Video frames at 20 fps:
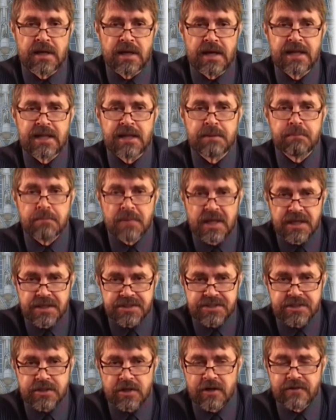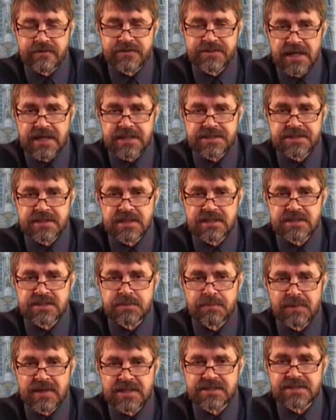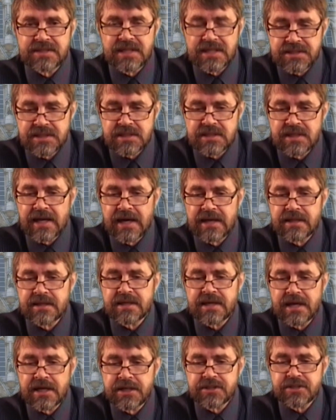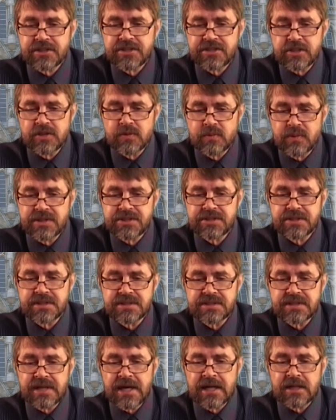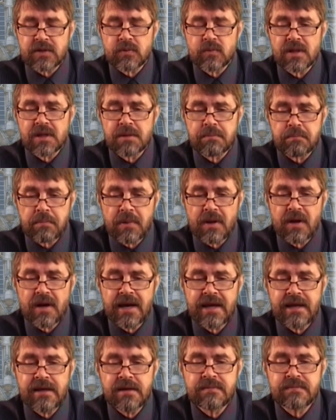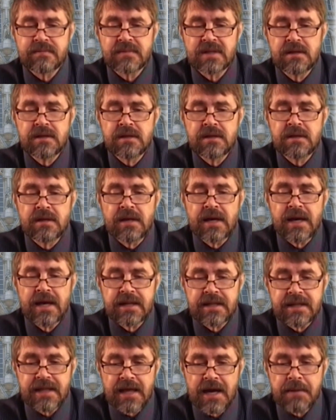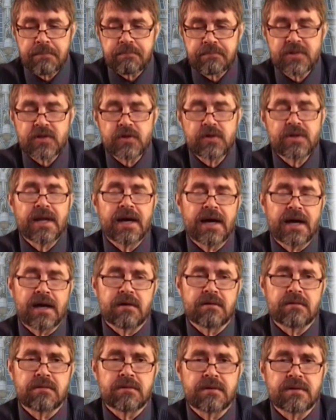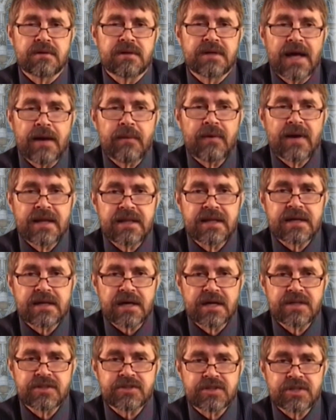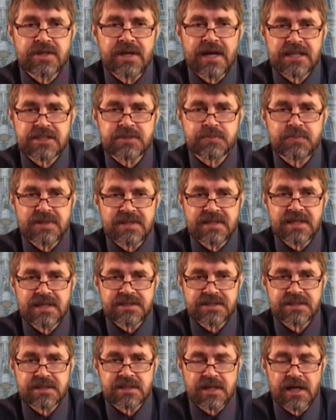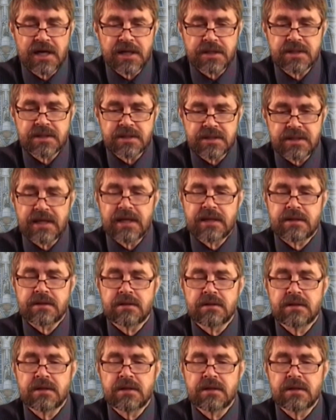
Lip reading: And the Minister of Justice must designate countries to which this act will apply, and up to now, no other country has been designated yet.